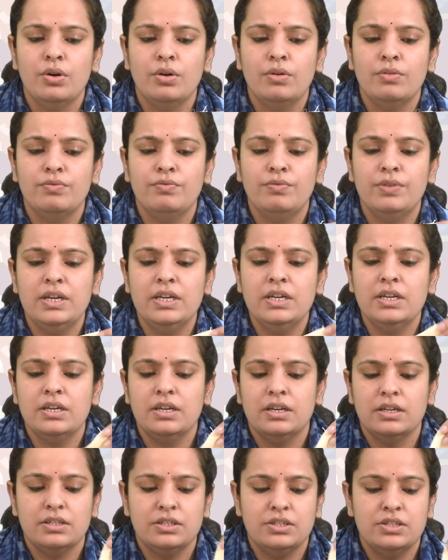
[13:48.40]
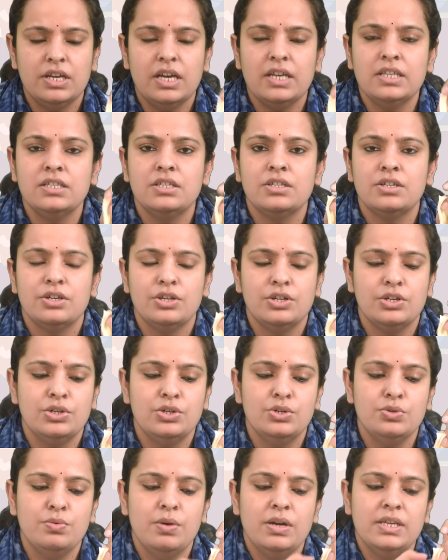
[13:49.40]
we just
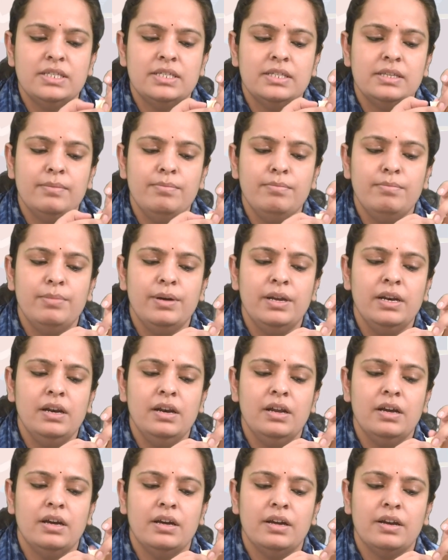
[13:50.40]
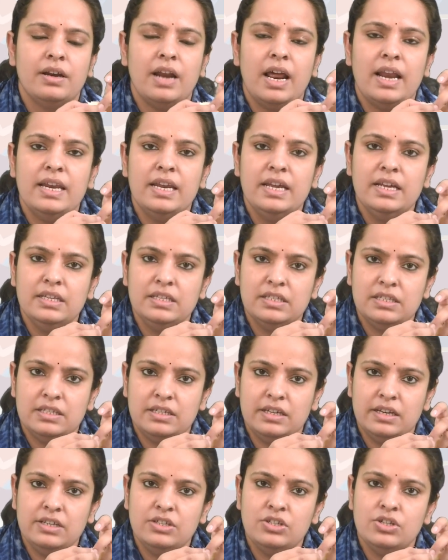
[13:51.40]
do a simple running
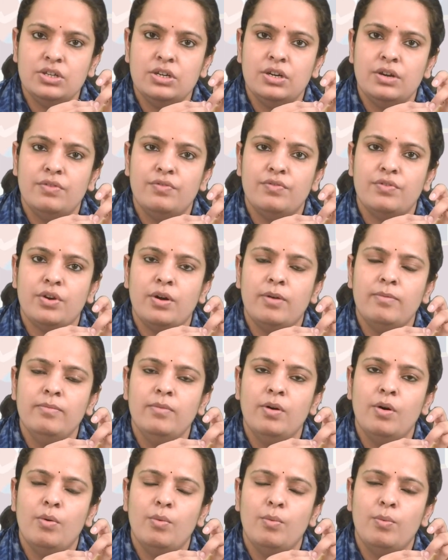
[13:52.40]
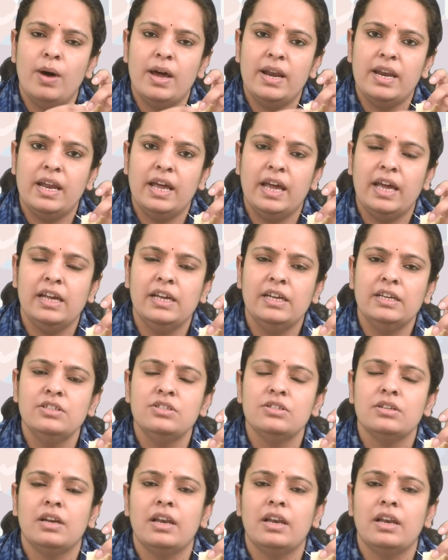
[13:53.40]
stitch from one edge,